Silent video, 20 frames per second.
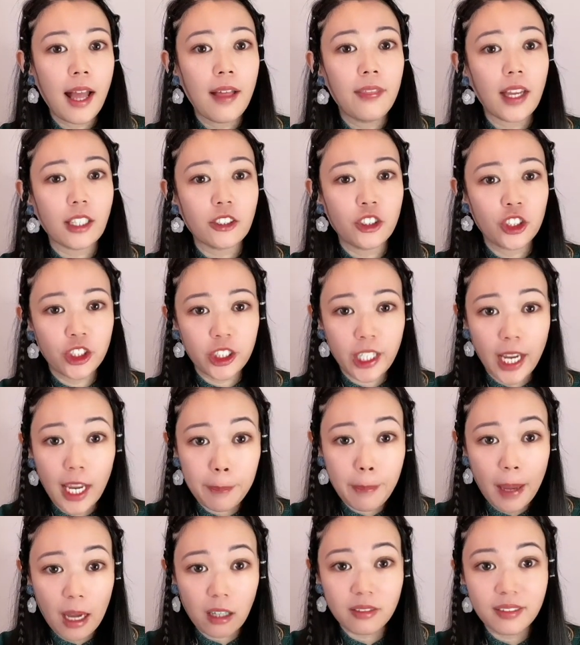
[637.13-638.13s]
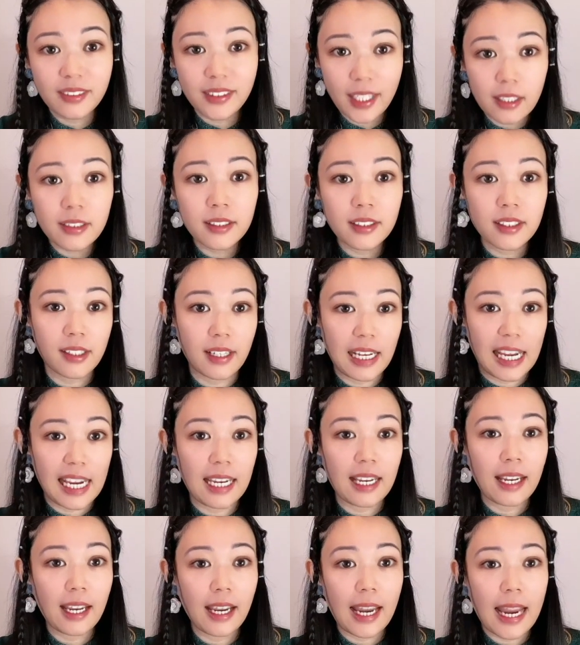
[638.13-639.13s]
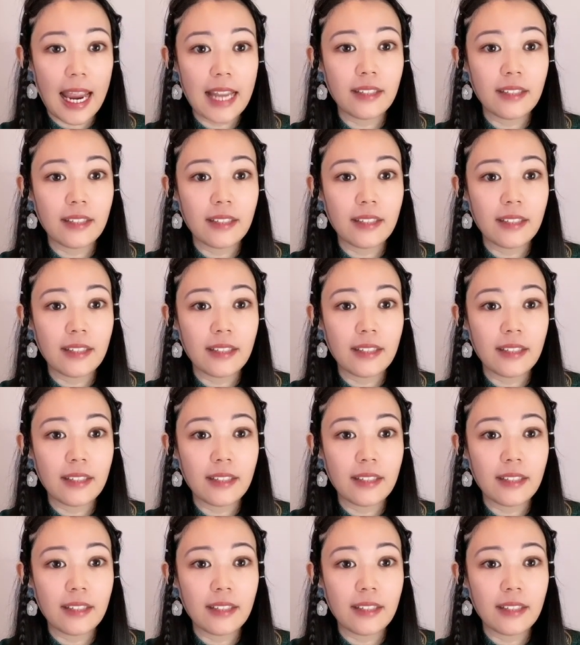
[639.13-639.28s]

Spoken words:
that shape our destiny